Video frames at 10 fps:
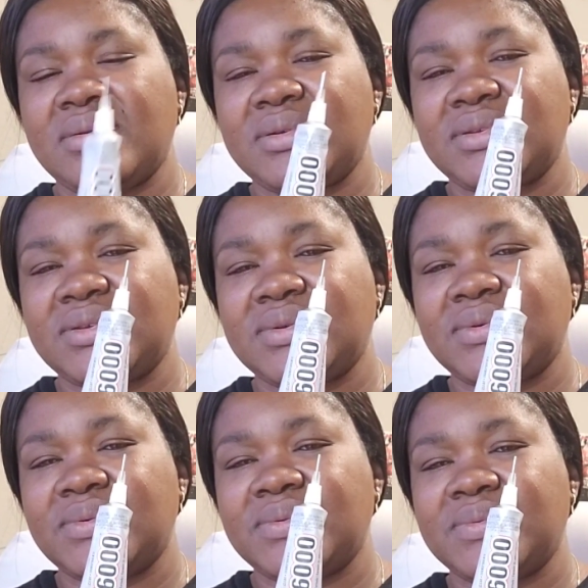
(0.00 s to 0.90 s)
So,
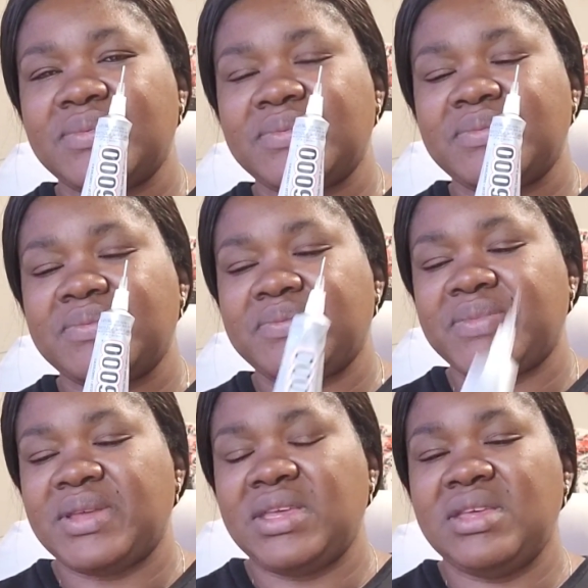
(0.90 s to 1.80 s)

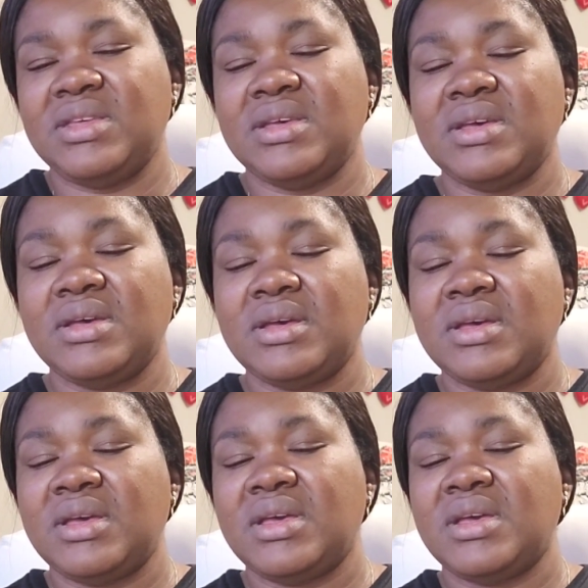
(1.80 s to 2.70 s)

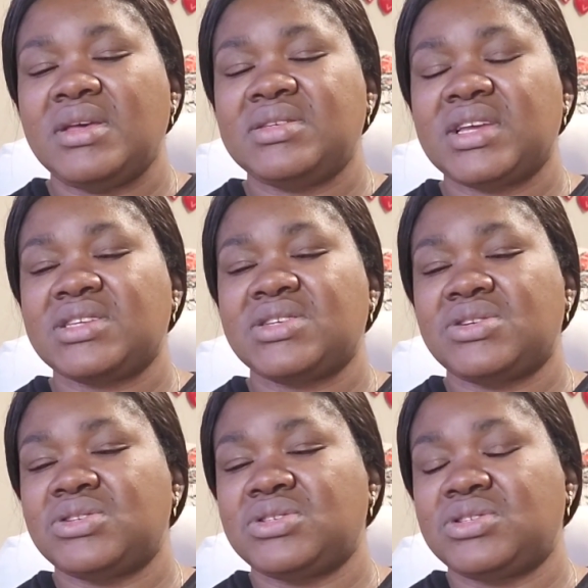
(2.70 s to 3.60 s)

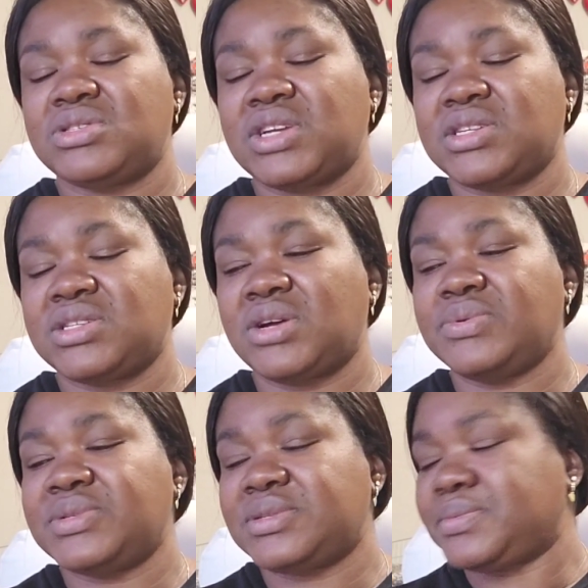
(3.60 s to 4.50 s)

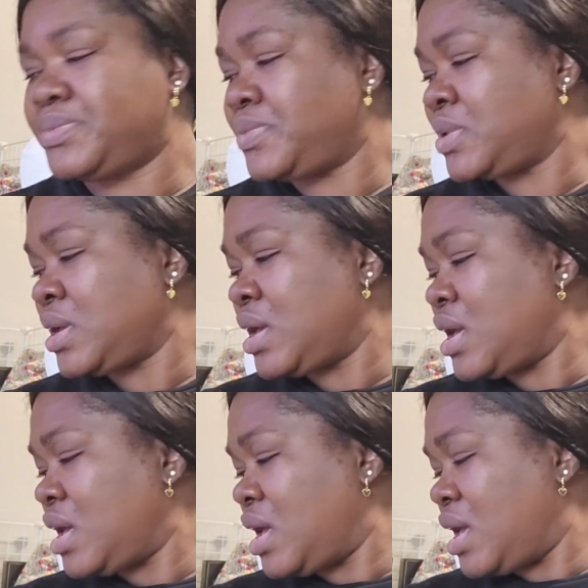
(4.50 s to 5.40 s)
E6,000.
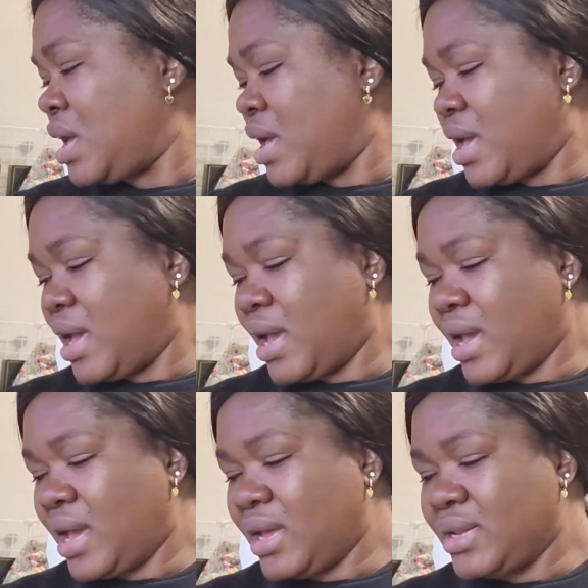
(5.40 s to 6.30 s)

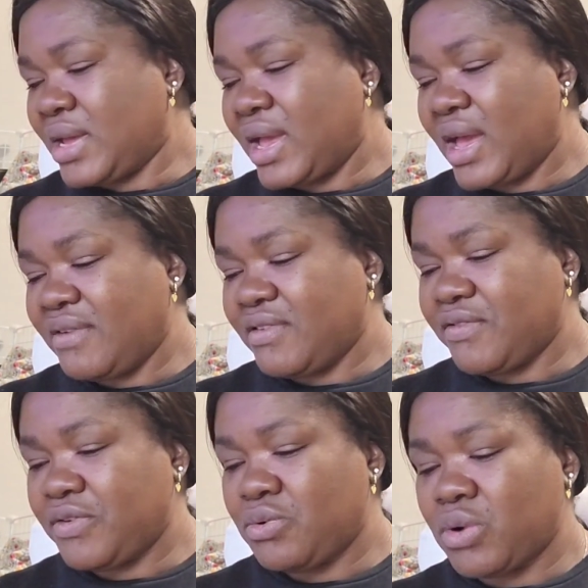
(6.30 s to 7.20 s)
And I have a
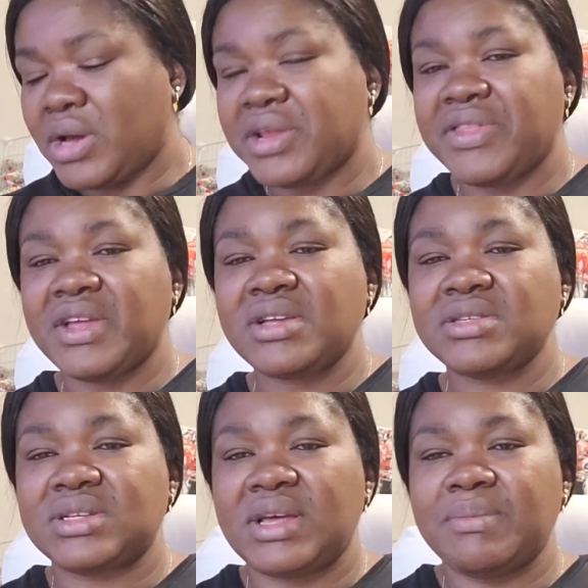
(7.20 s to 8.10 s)
few other things.
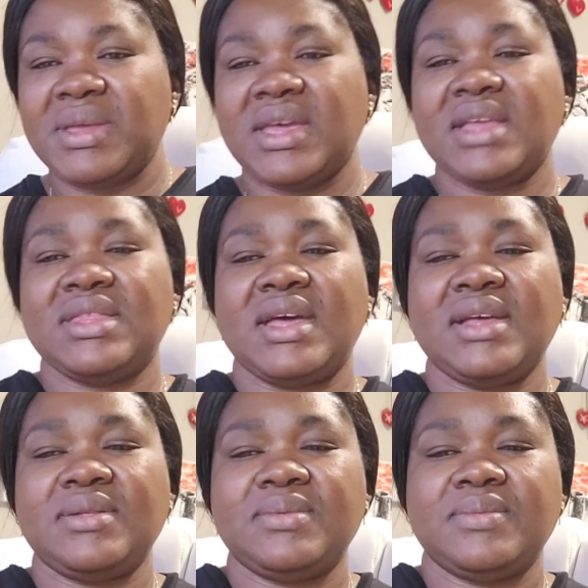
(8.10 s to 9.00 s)
So let me get that.
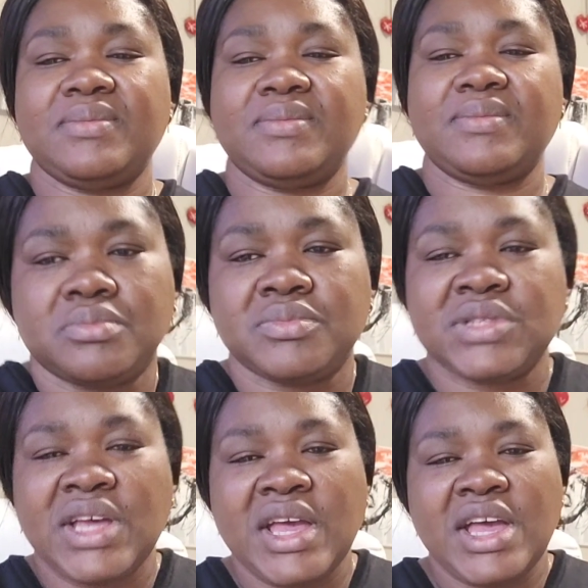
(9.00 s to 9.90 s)

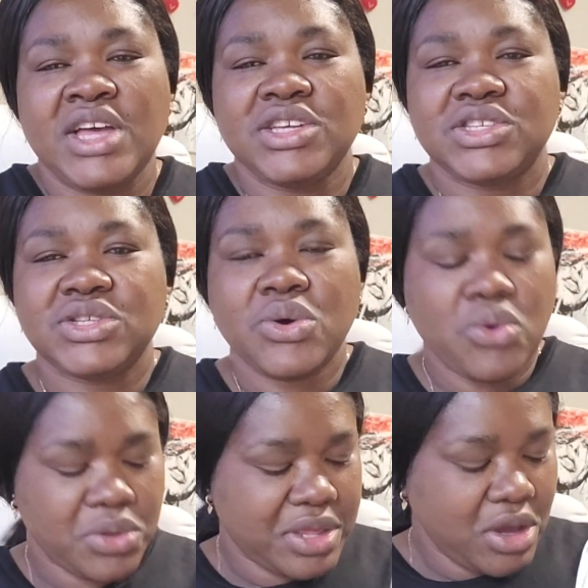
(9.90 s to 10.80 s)

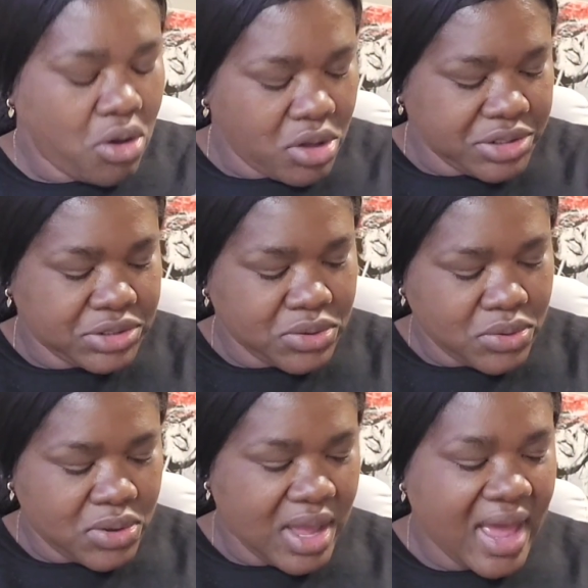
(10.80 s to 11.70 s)
So they also
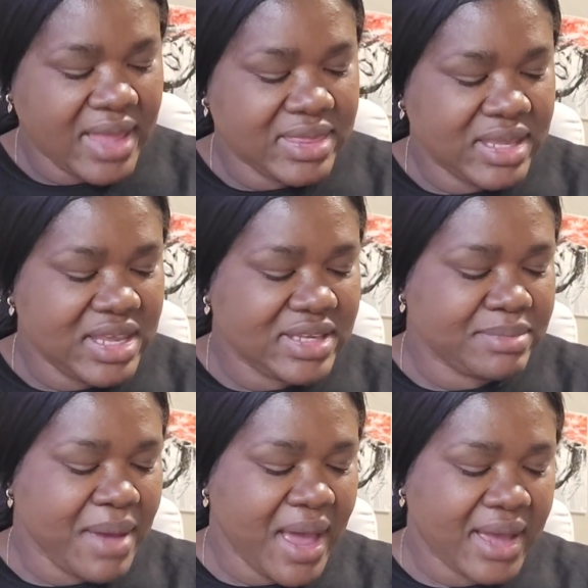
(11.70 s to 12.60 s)
had these
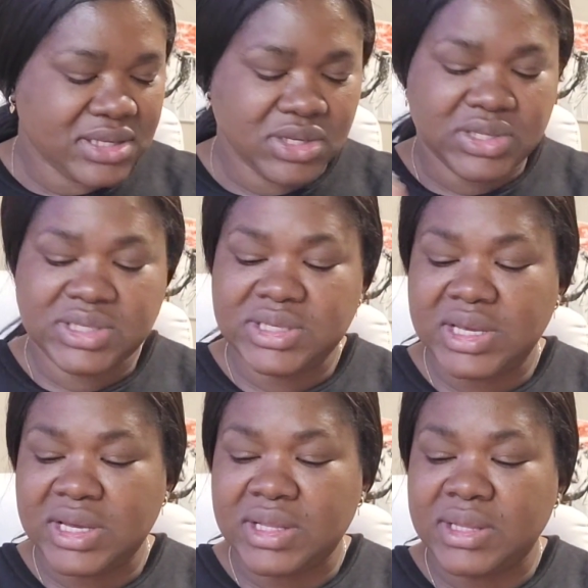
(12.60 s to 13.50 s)
bags on
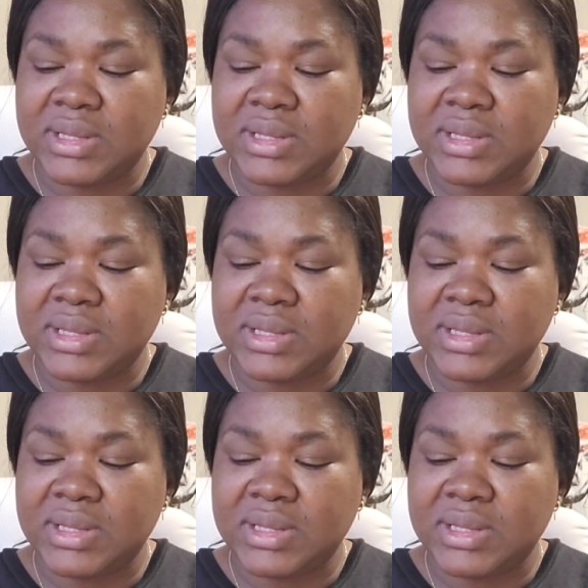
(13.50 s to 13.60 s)
sale.